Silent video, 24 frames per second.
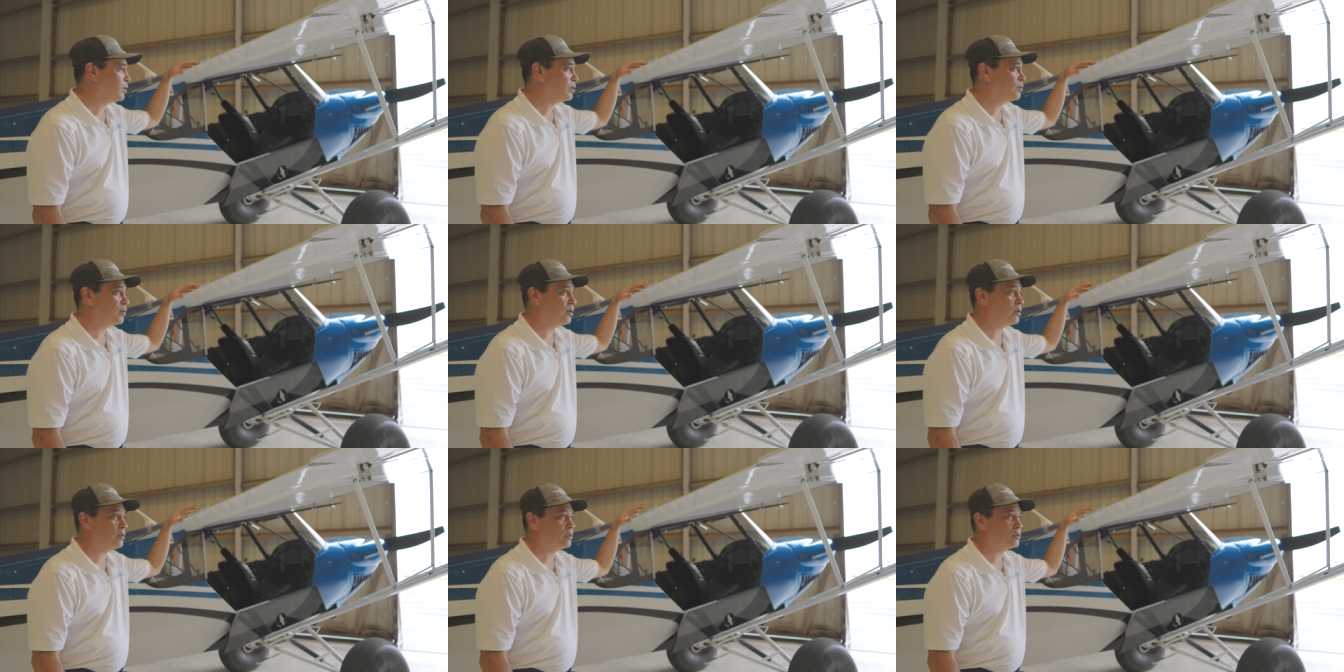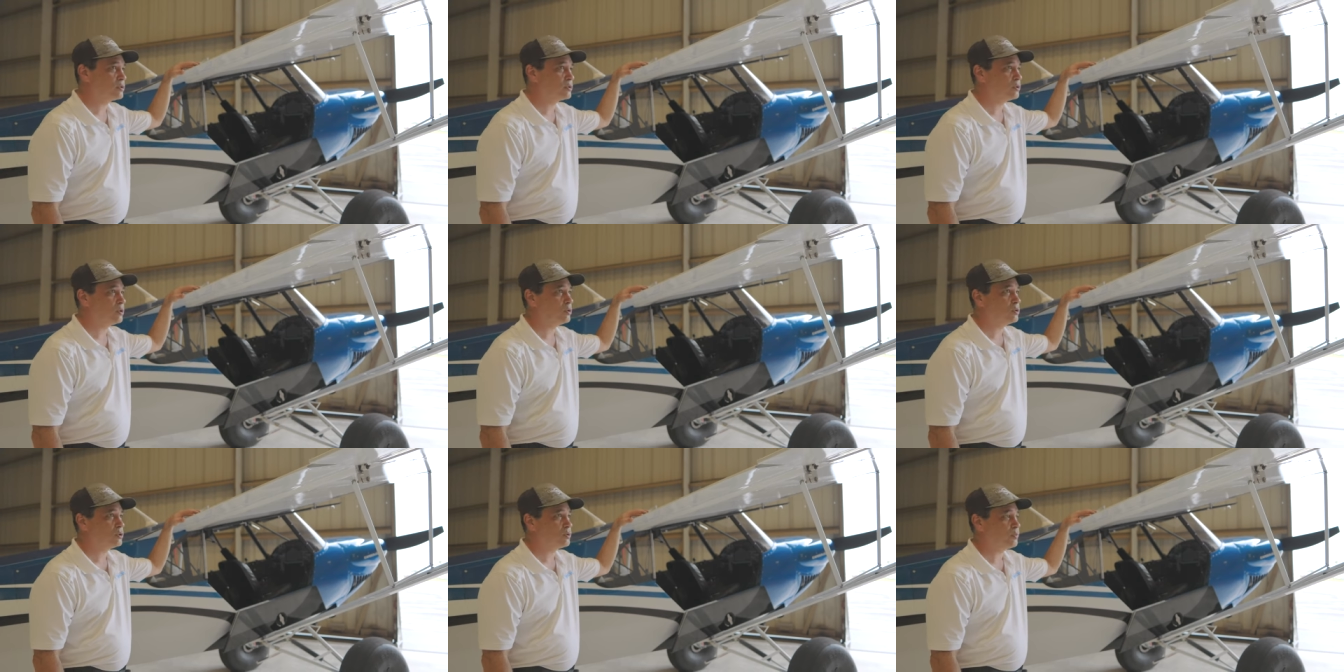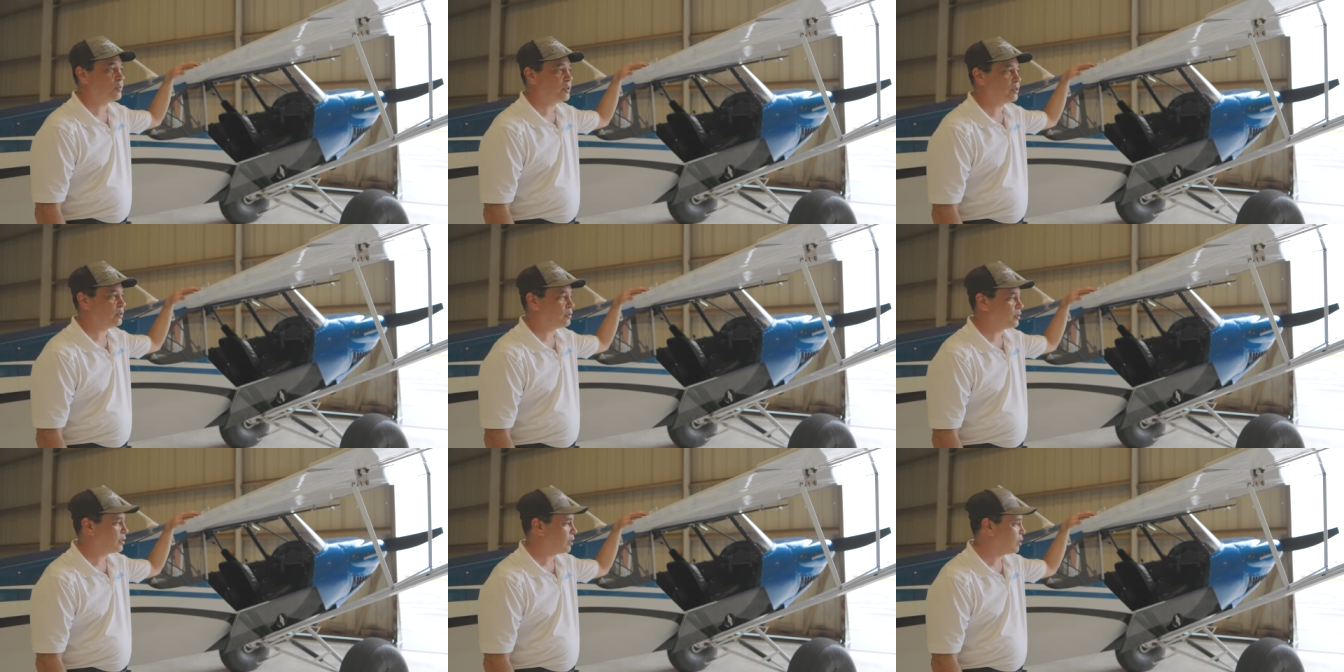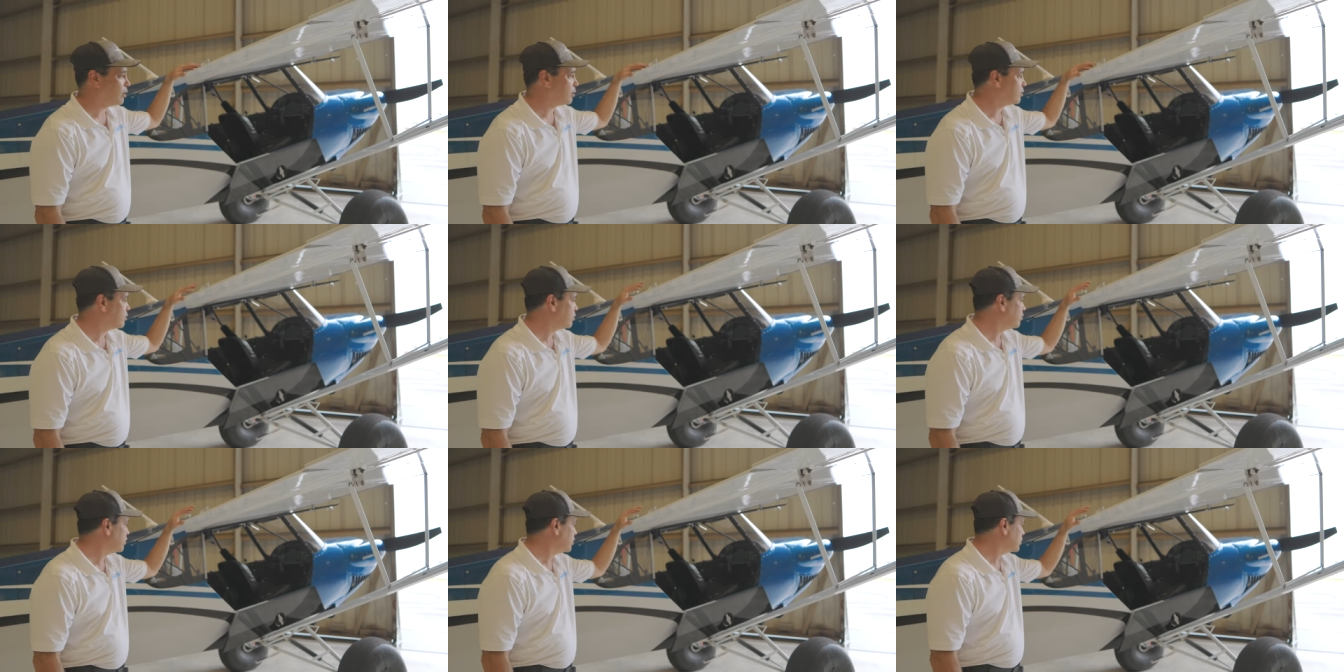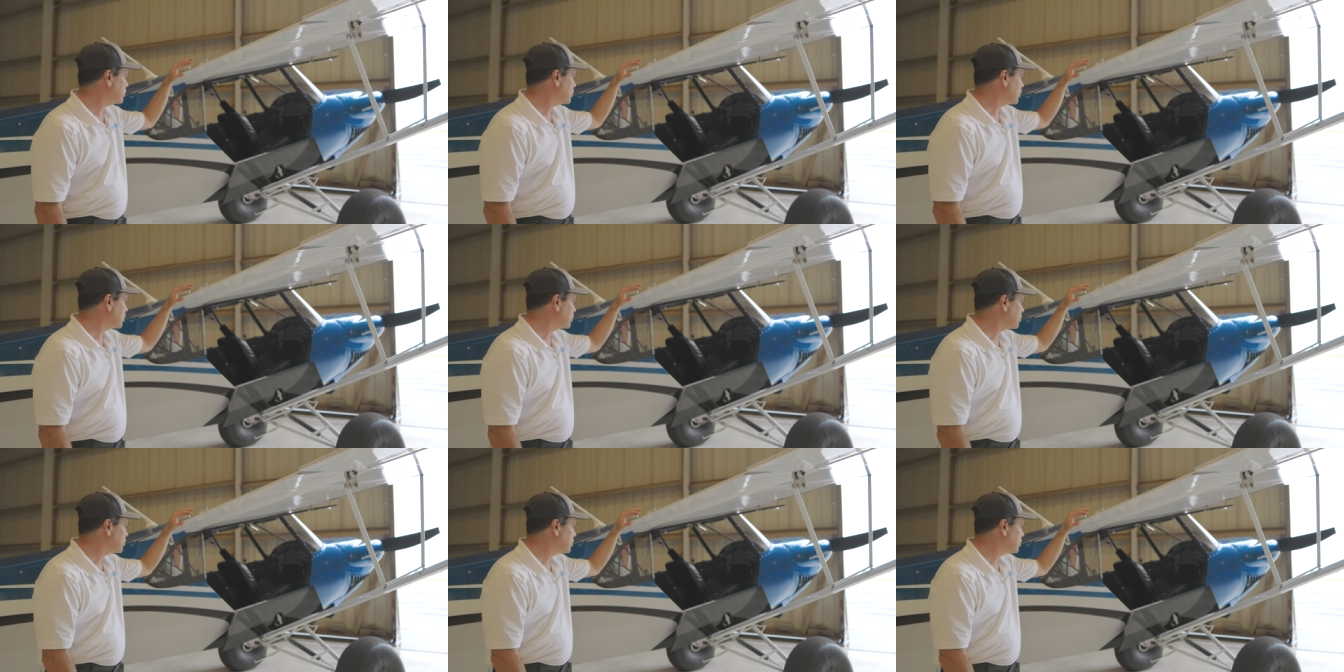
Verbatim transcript: great slow speed characteristics.